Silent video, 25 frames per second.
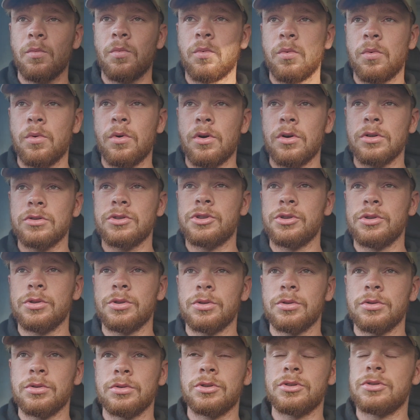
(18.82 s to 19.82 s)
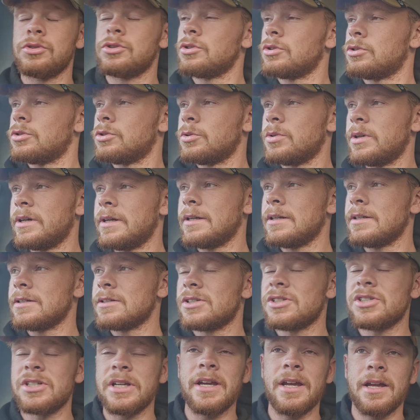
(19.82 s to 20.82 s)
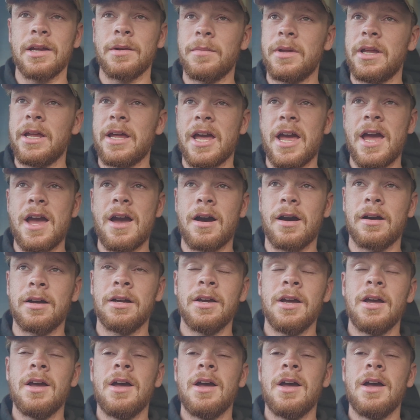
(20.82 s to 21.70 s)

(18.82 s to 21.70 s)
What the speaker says: what you're doing seeing me here